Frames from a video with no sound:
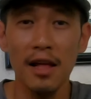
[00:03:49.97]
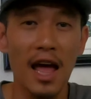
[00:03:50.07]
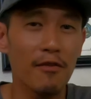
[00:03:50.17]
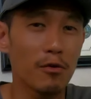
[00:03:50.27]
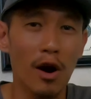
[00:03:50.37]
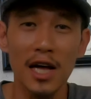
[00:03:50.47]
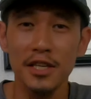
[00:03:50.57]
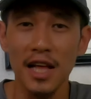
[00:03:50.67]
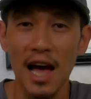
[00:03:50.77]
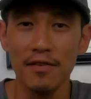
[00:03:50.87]
Every rod's
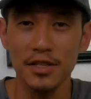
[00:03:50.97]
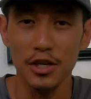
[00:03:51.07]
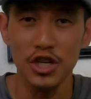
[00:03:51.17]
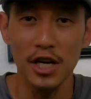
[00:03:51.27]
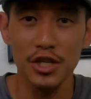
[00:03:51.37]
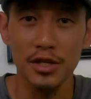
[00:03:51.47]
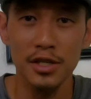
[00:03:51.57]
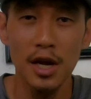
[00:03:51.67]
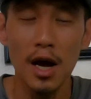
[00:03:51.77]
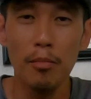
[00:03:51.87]
gonna have its
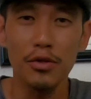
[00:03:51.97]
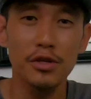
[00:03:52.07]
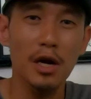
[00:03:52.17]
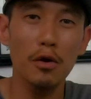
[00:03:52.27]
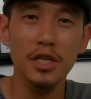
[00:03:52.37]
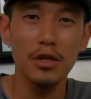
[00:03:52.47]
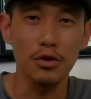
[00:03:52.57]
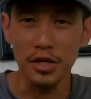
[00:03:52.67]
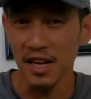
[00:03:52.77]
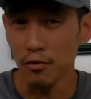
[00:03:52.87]
suggestions, but there's always a
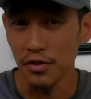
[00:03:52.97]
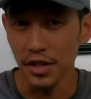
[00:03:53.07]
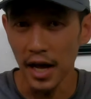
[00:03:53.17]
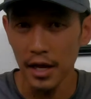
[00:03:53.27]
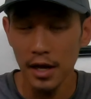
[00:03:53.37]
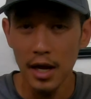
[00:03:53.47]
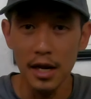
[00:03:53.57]
little give with that.